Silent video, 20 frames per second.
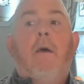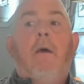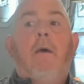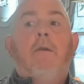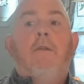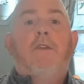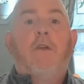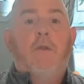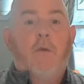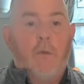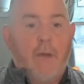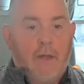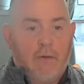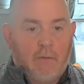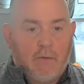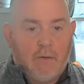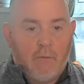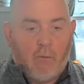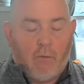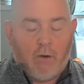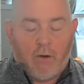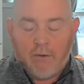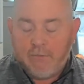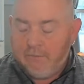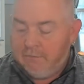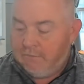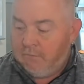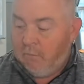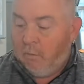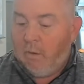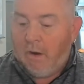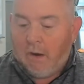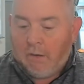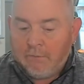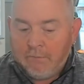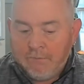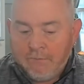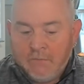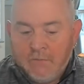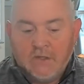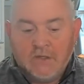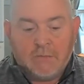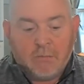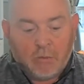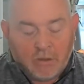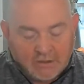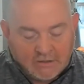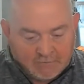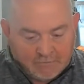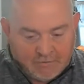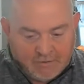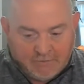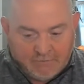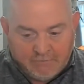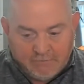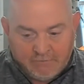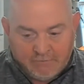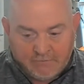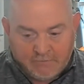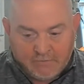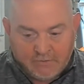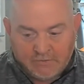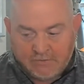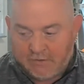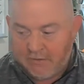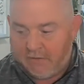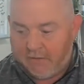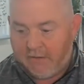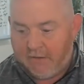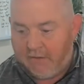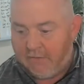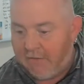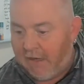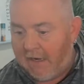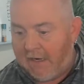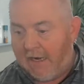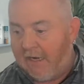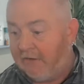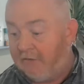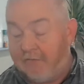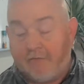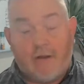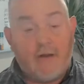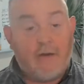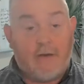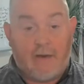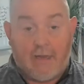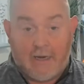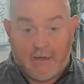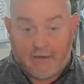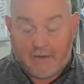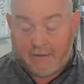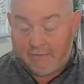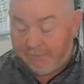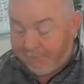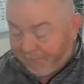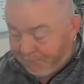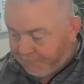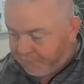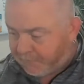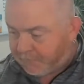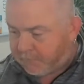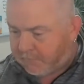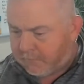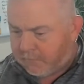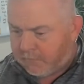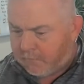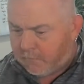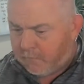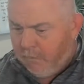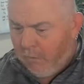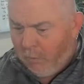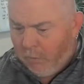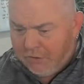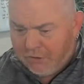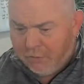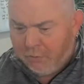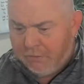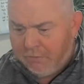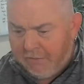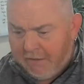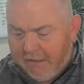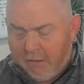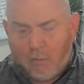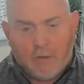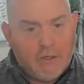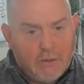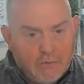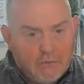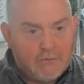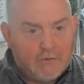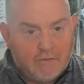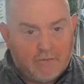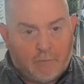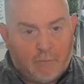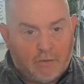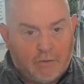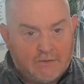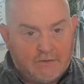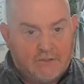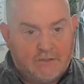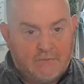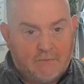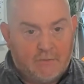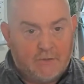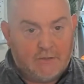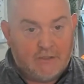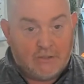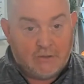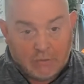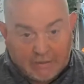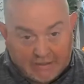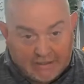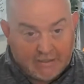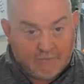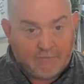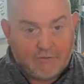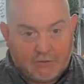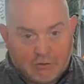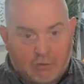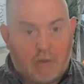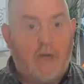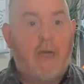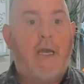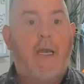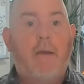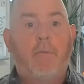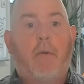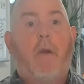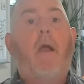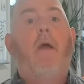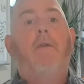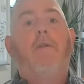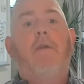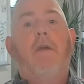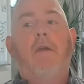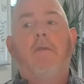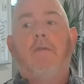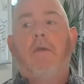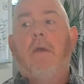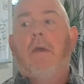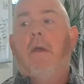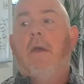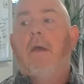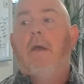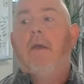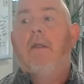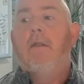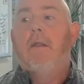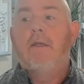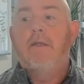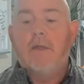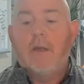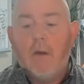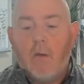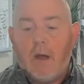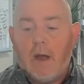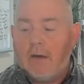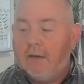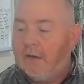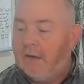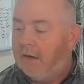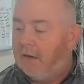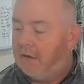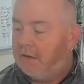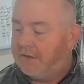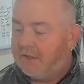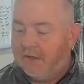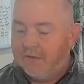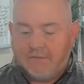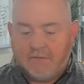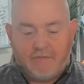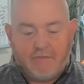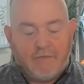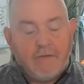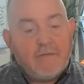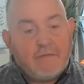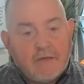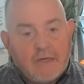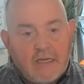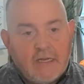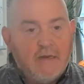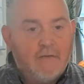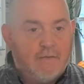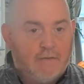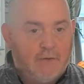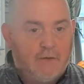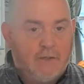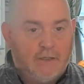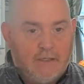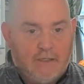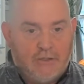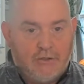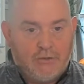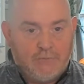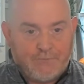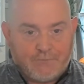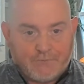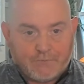so that we can reward it? Well, this brings me to the, final idea, which would be quit using a 4 to 6 foot leash in the training process. Let's go out and get ourselves a 15-foot leash.